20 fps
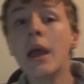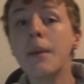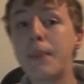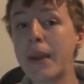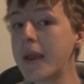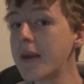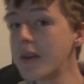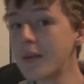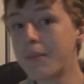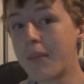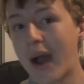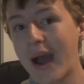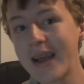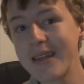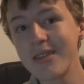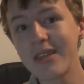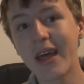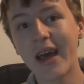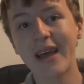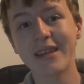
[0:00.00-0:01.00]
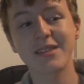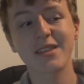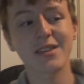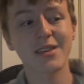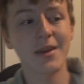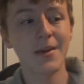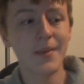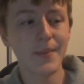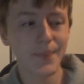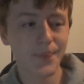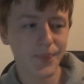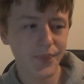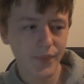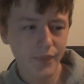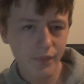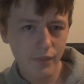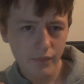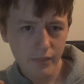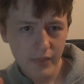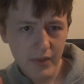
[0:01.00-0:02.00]
Bear in mind that
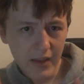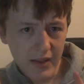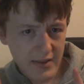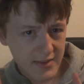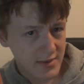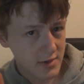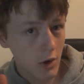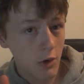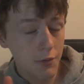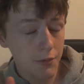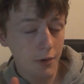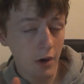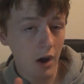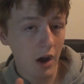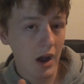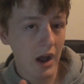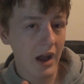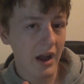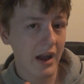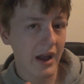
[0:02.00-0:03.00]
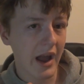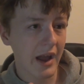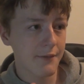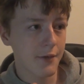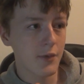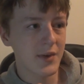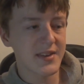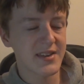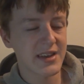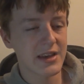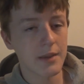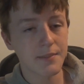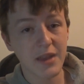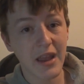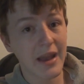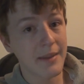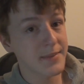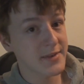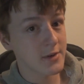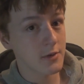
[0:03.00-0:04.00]
so far I've only seen up
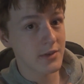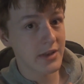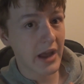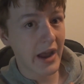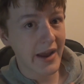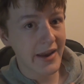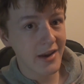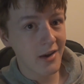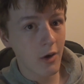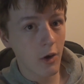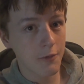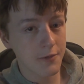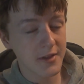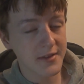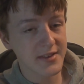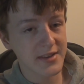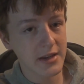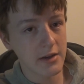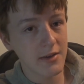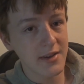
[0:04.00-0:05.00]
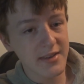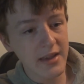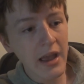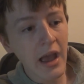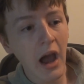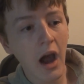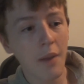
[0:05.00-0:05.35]
to episode 9 of the series.